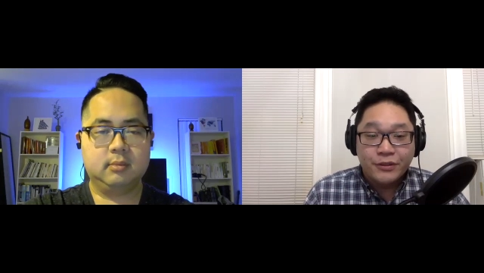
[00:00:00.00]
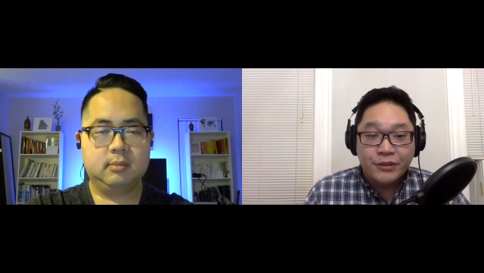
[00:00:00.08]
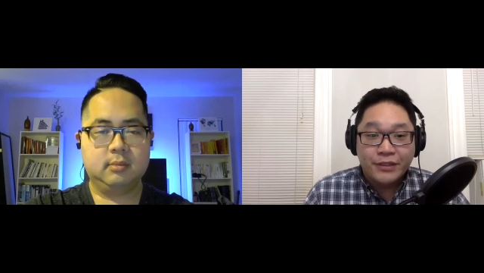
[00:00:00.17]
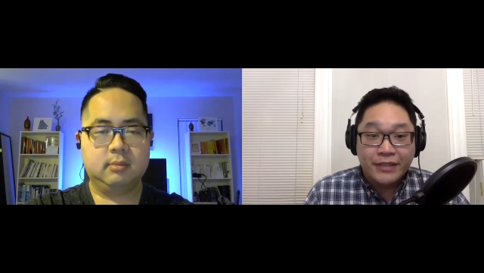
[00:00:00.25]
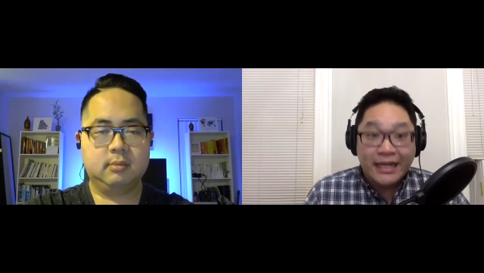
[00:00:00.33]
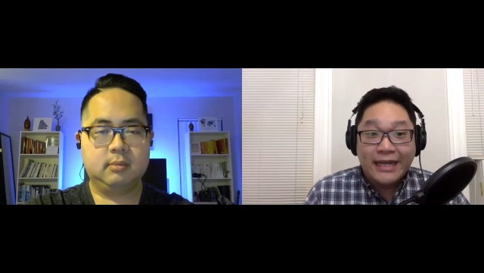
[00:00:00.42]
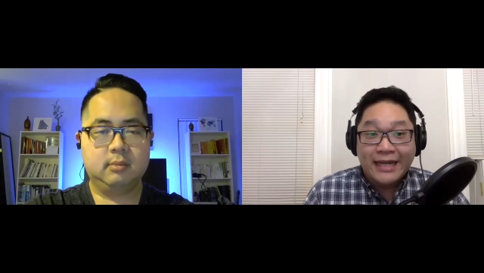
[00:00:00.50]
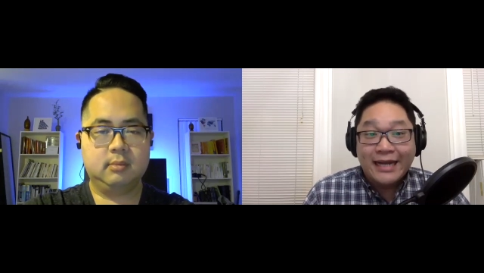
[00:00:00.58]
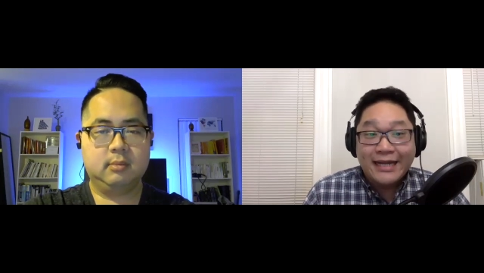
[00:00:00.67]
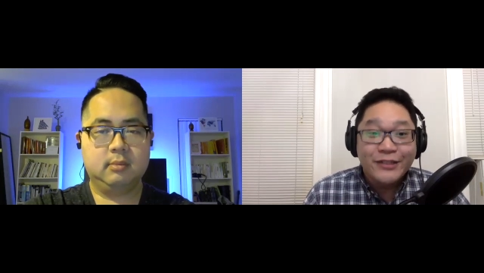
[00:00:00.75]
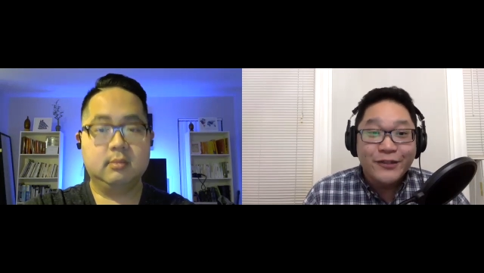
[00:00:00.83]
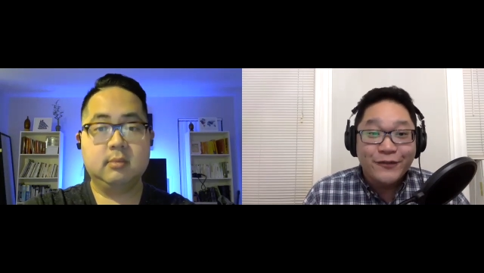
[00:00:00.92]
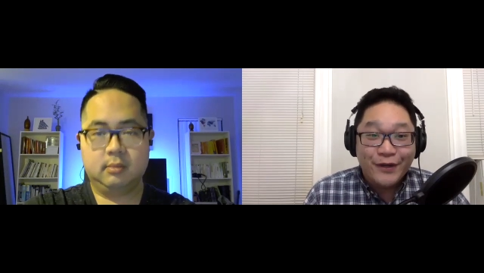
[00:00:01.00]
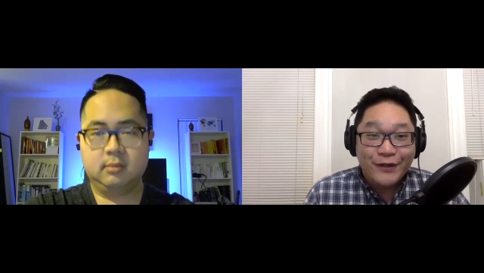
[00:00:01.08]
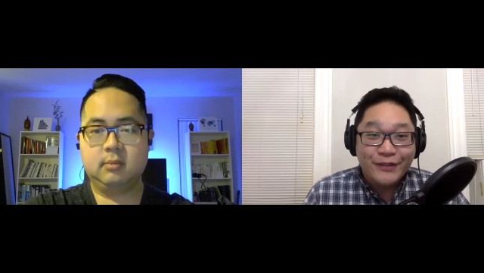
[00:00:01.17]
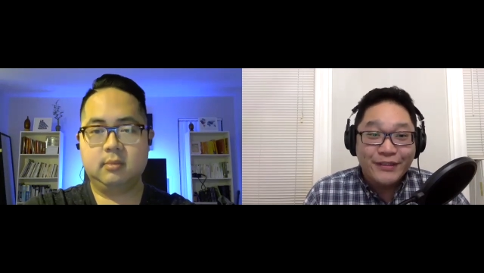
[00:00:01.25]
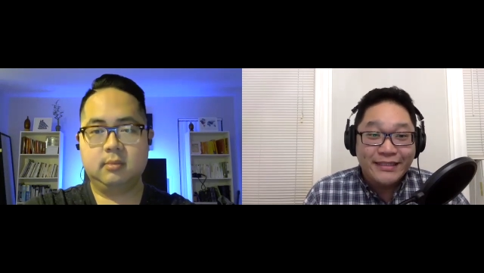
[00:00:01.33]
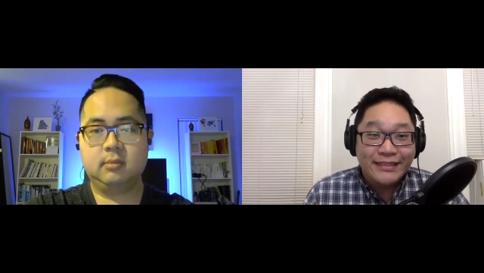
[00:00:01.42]
Speaker 1: And I got into
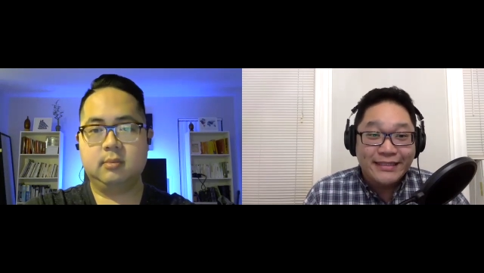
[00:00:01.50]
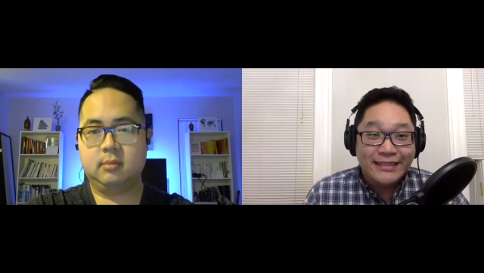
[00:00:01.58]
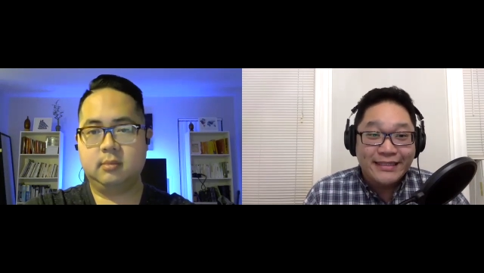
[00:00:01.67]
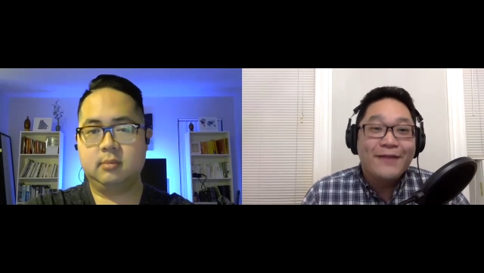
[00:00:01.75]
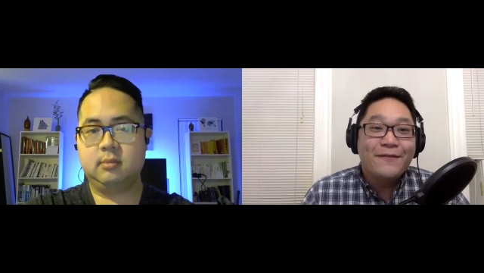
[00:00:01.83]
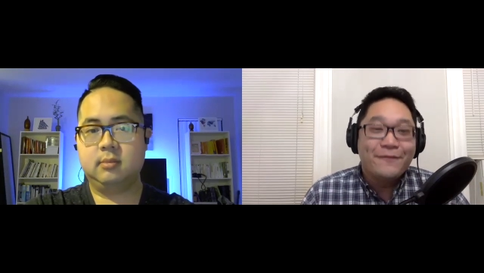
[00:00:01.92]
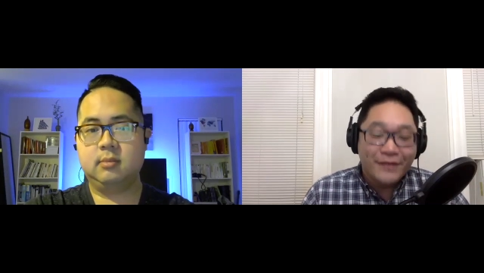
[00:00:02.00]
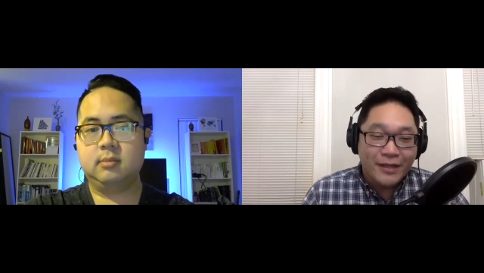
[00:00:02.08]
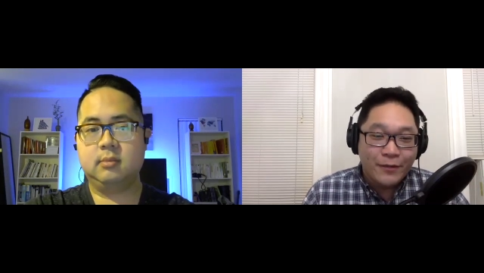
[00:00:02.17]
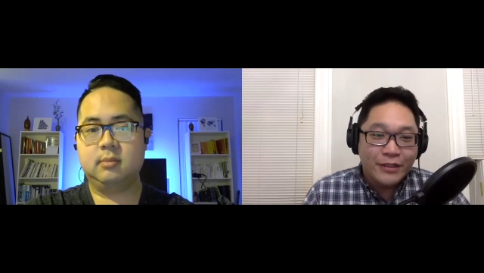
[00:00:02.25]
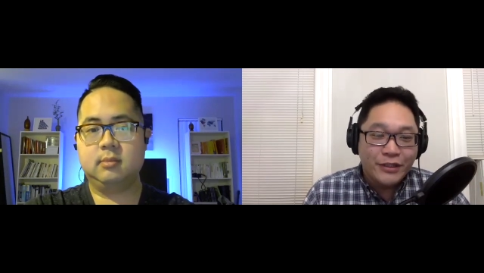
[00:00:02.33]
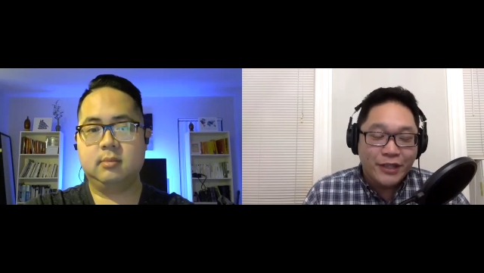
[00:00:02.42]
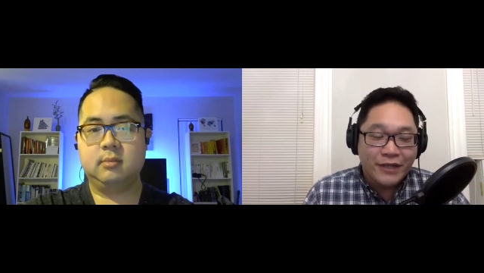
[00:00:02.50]
fragrances via wet shaving.